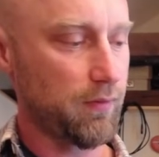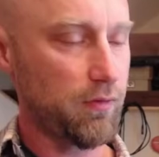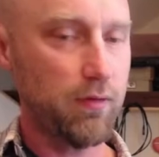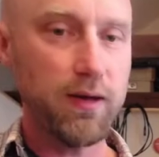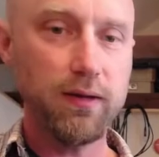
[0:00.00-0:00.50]

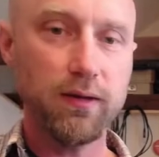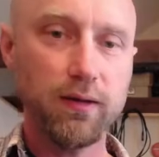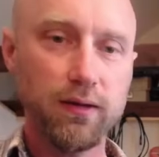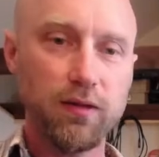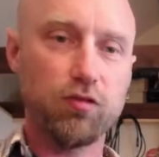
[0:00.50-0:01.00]
All right,
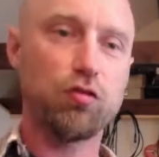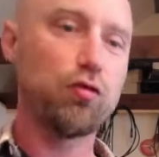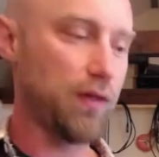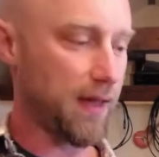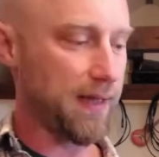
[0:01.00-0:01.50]
let's
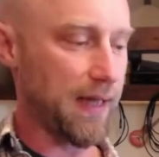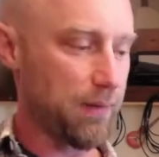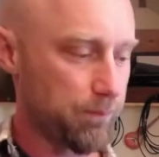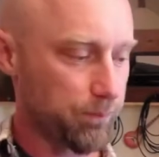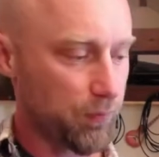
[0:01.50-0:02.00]
just do that
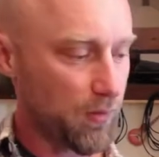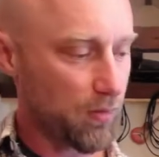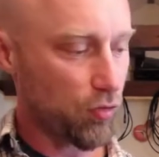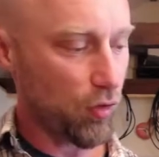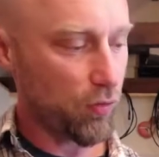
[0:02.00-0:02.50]
again.
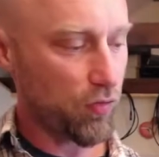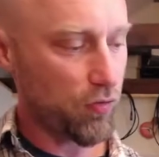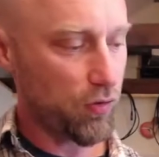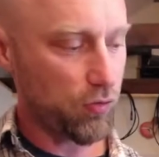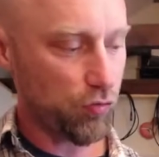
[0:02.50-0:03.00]
So the
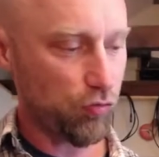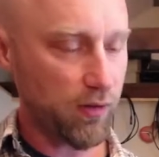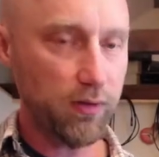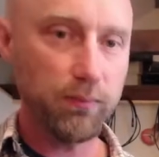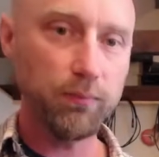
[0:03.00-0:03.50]
3rd
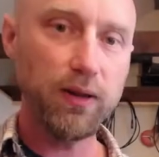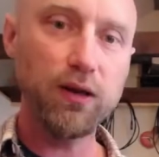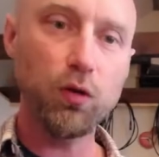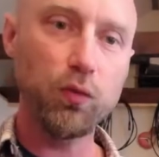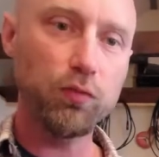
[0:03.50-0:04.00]
string, play
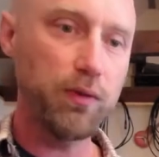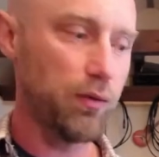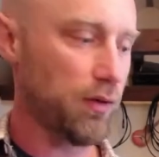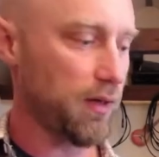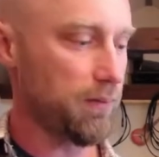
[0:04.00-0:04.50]
along with
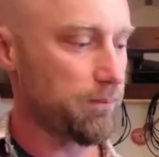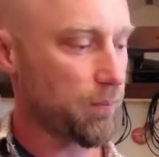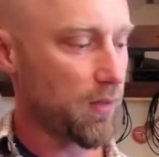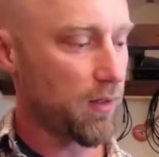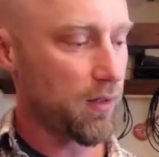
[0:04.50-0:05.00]
me, okay?
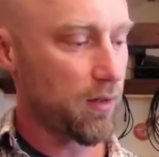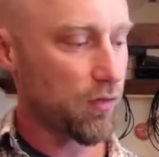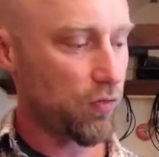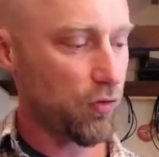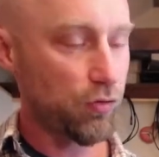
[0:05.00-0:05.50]

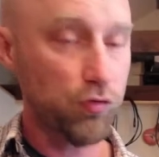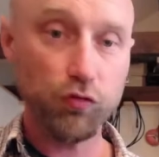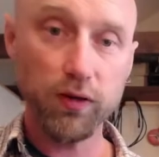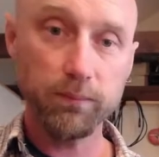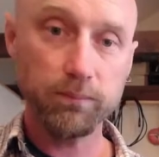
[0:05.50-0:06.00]
3rd
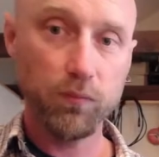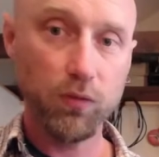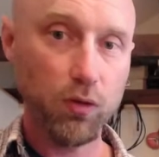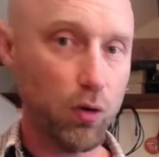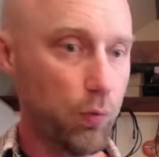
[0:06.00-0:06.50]
string,
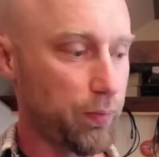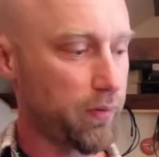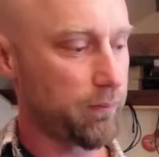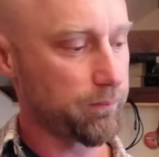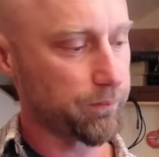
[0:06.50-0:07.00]

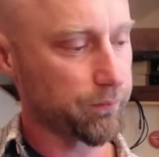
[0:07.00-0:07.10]
open.